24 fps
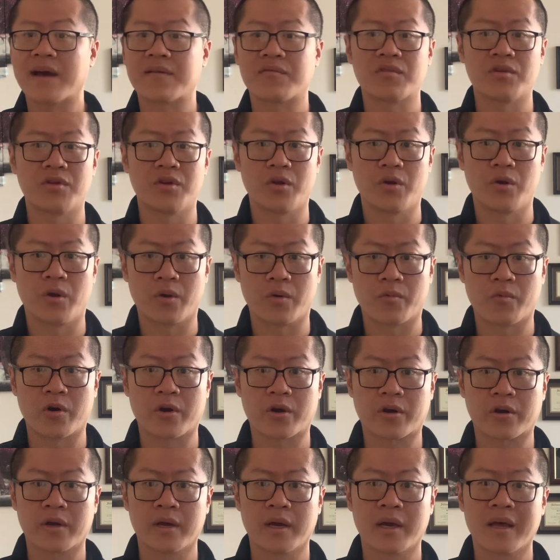to do the
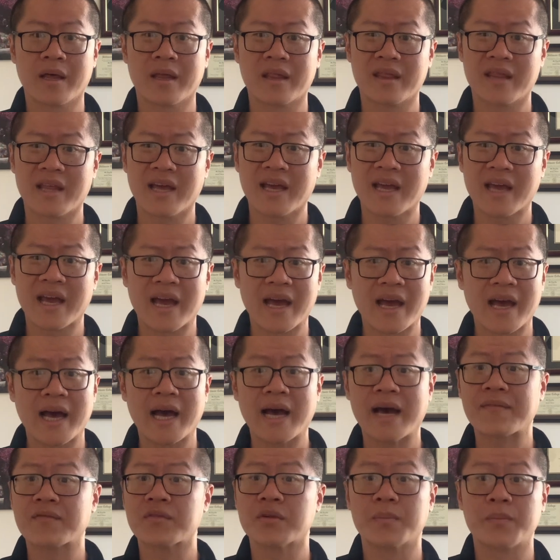work. They
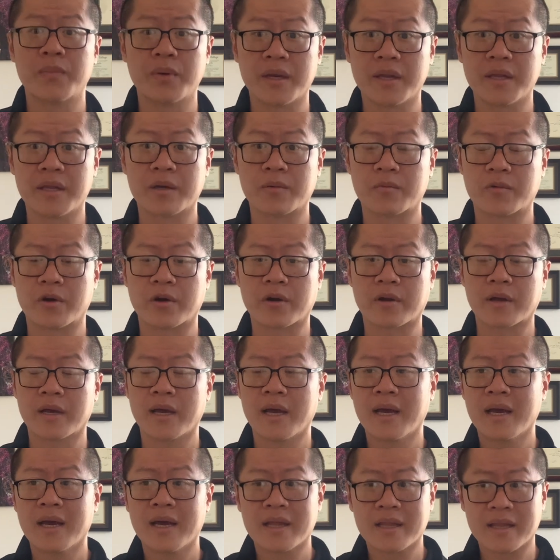have to put in the work.
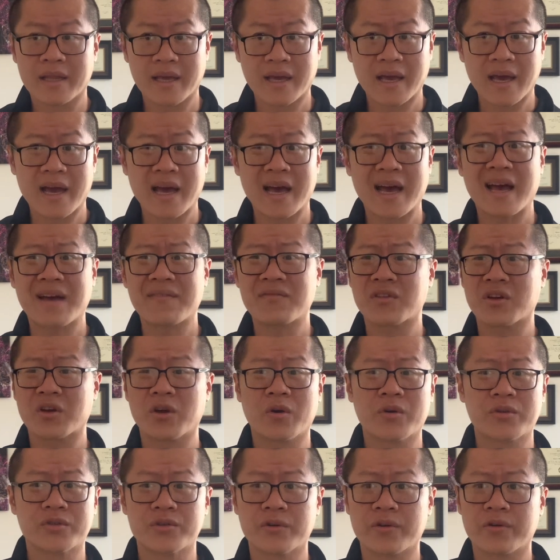They have to
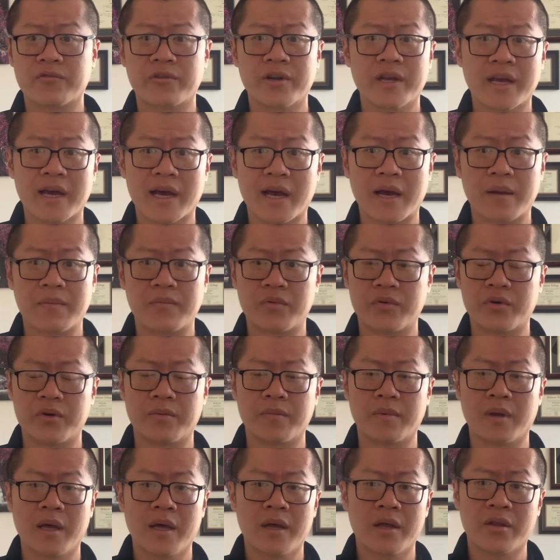go to a rehab room